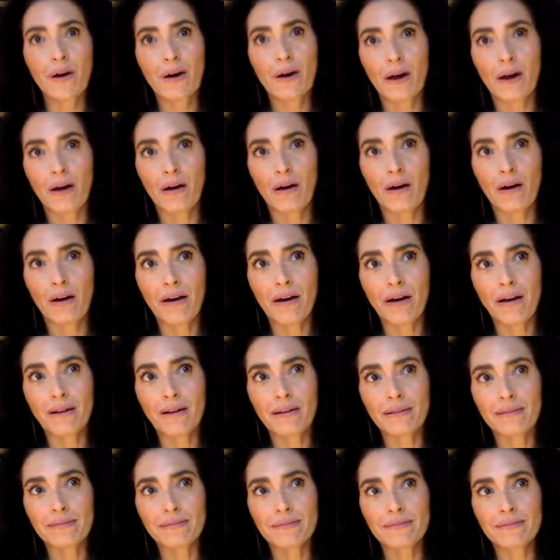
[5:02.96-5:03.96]

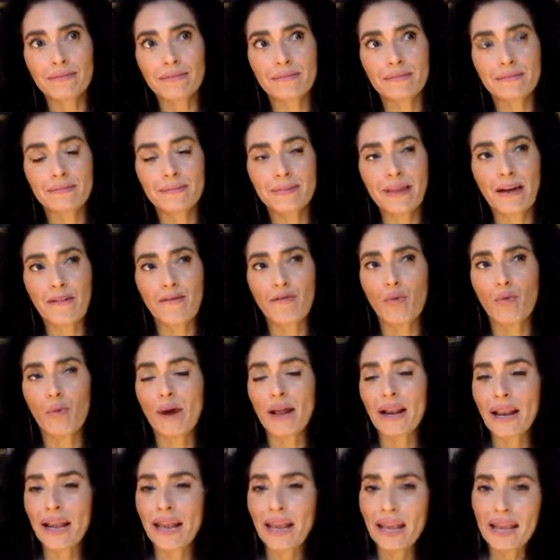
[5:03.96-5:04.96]
are of
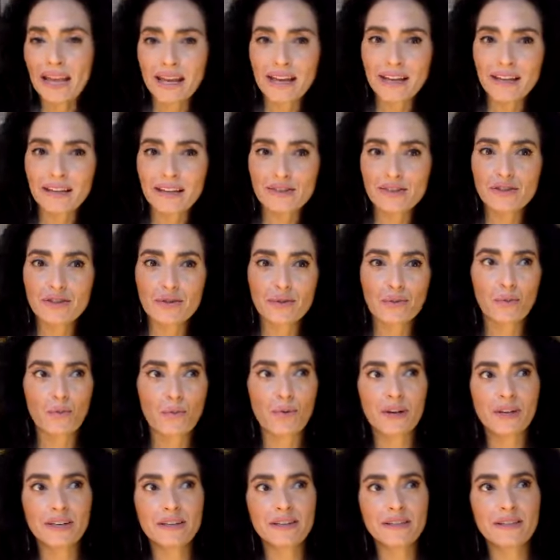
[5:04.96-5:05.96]
what age,
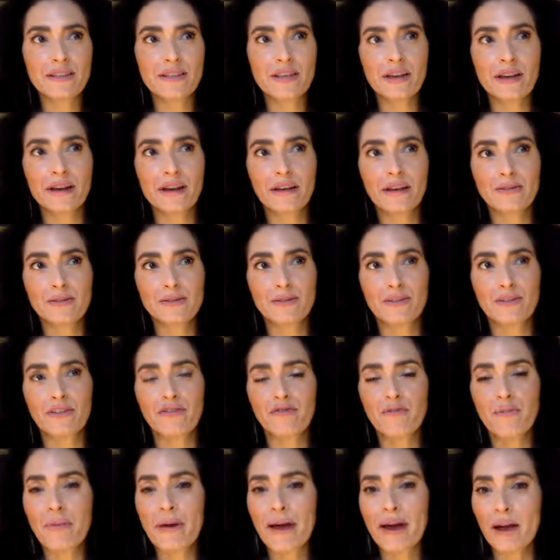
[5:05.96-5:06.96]
what is their sort
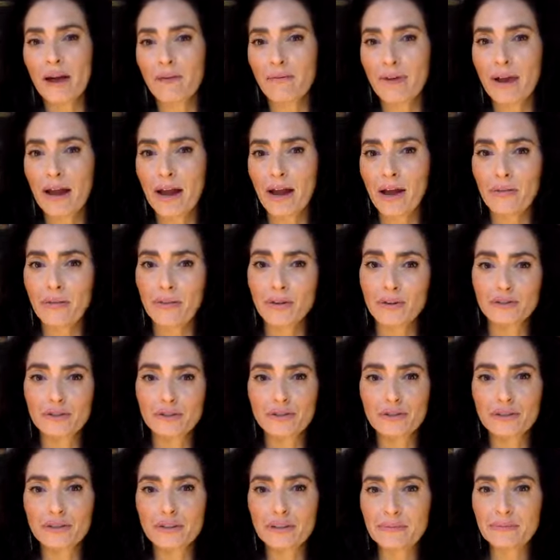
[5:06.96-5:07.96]
of background, their
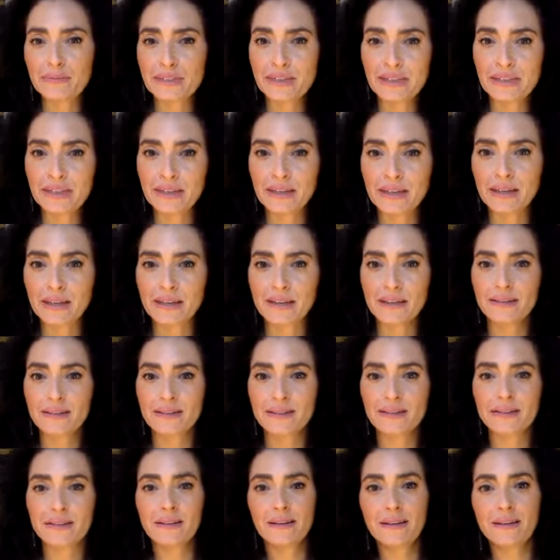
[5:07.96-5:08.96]

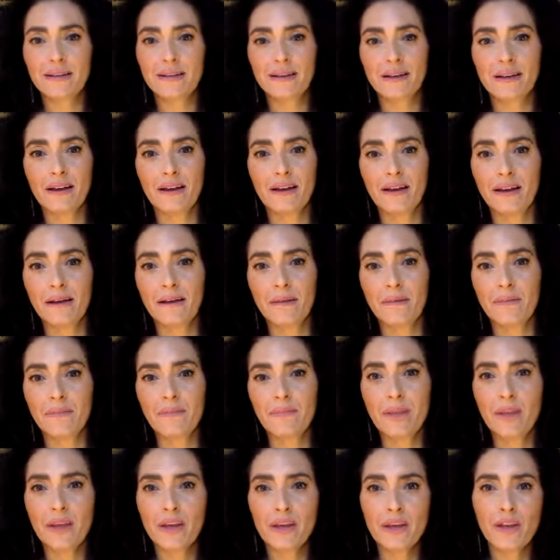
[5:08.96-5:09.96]
circumstance, mm-hmm.
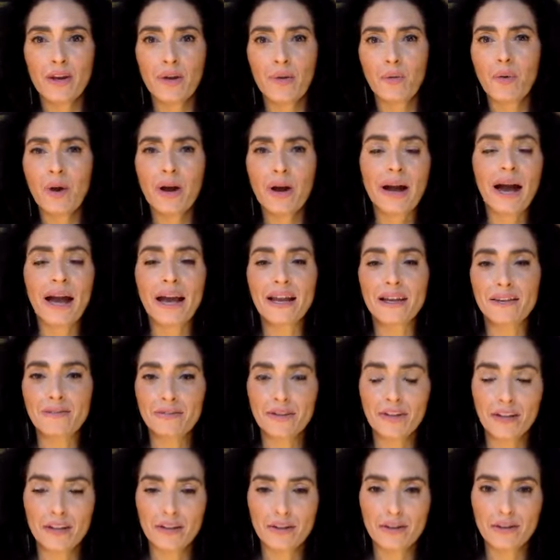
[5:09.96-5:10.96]
um, you know, what kind
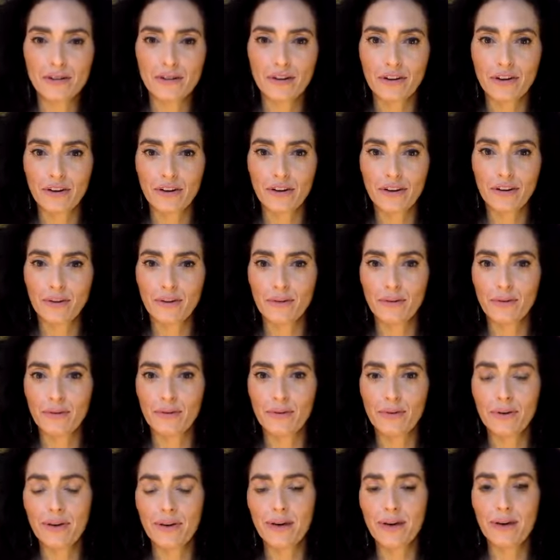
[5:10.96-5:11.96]
of kids are
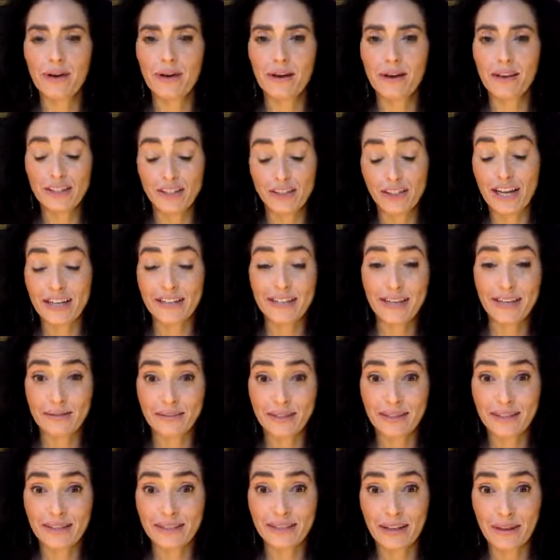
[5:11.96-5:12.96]
you, uh, is Jazz
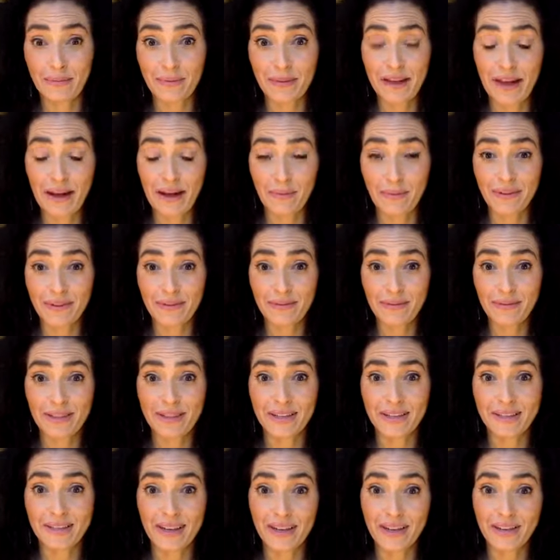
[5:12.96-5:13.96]
House Kids helping out with,
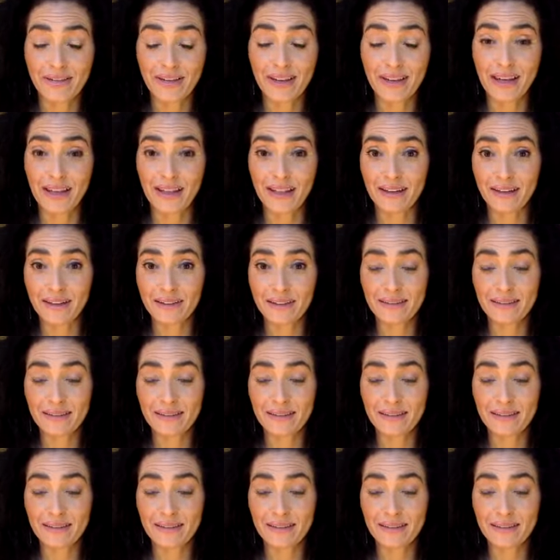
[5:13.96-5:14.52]
with this kind of a gala?